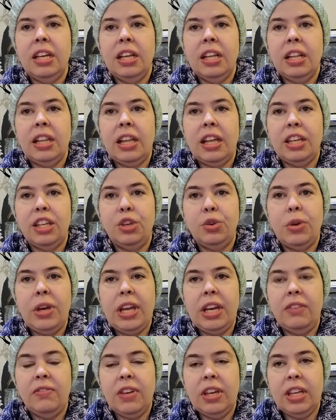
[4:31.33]
like, you
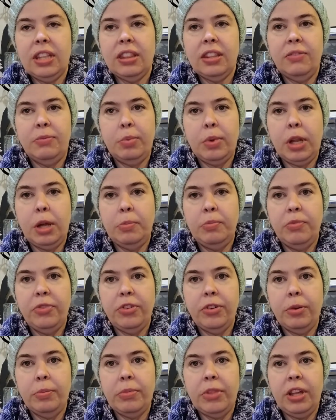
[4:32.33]
can't even get the plump
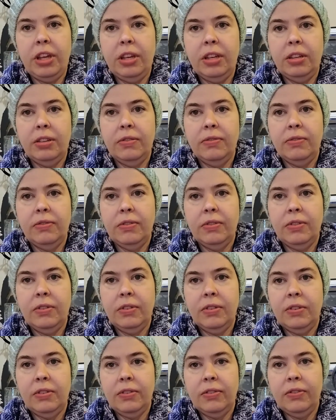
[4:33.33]
from the
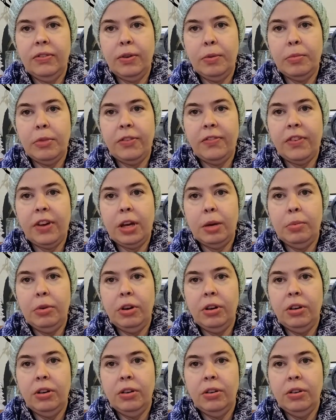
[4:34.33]

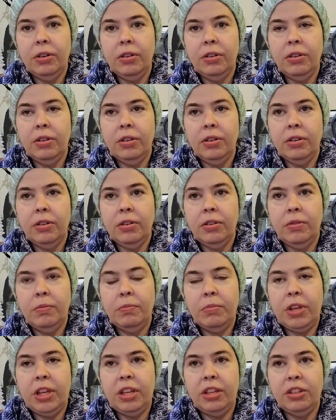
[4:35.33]
fiber
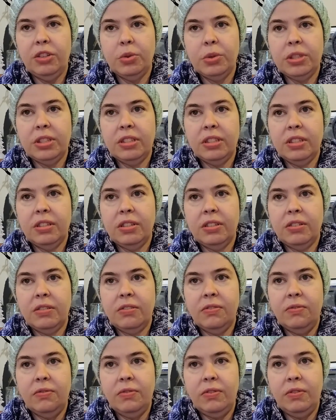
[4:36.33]
being twisted
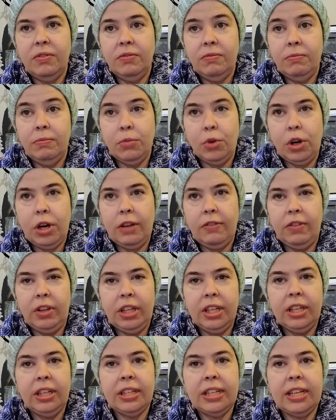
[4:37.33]
more
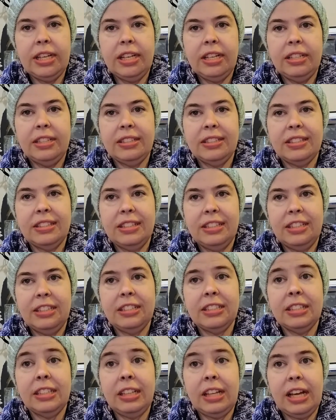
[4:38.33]
heavily. It is
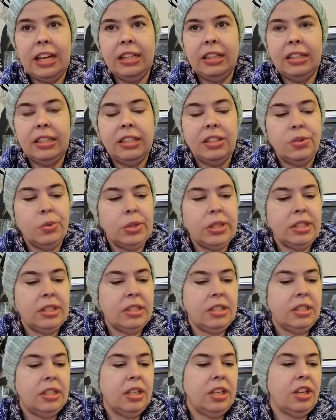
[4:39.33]
a lightly
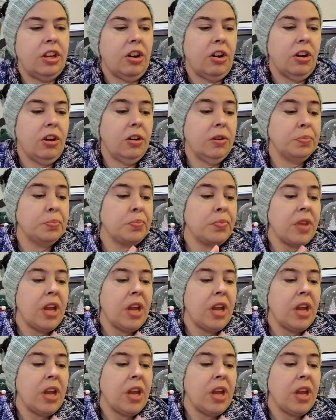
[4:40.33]
twisted yarn.